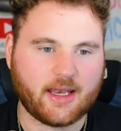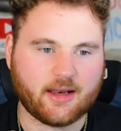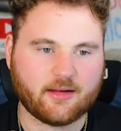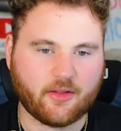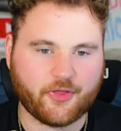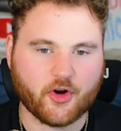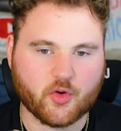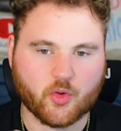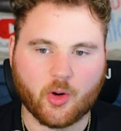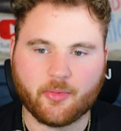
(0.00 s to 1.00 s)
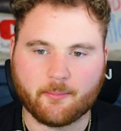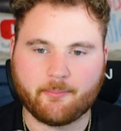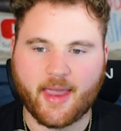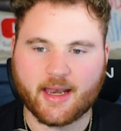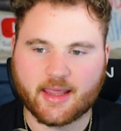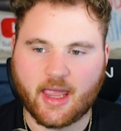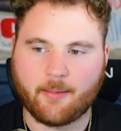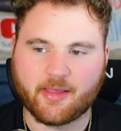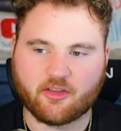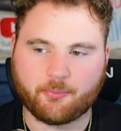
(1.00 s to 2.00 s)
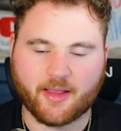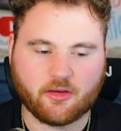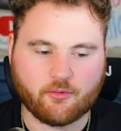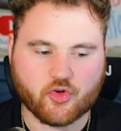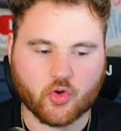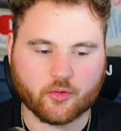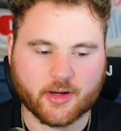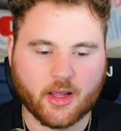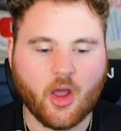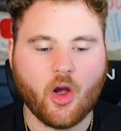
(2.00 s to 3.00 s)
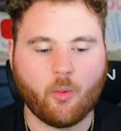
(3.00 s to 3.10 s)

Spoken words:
And in the third room, the man kept expensive jewelry.